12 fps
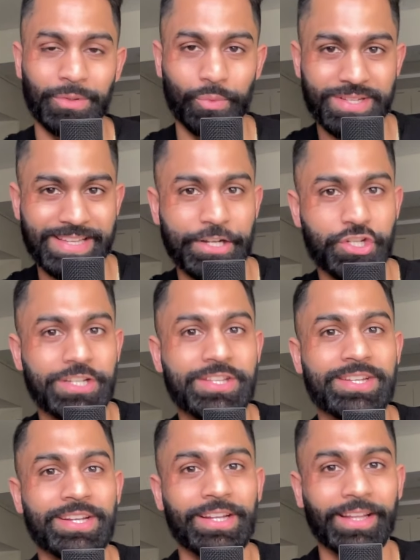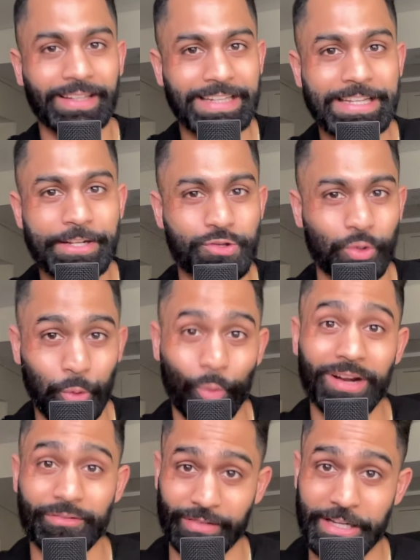recessions lead to
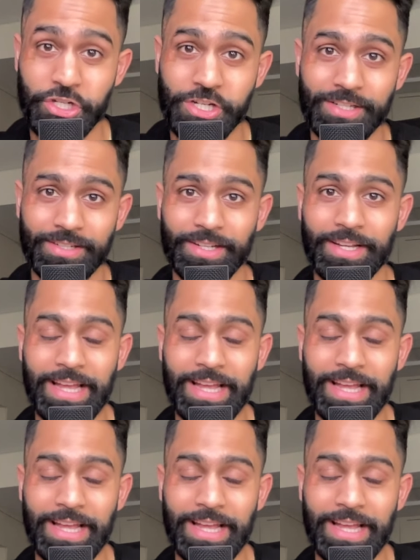lower inflation,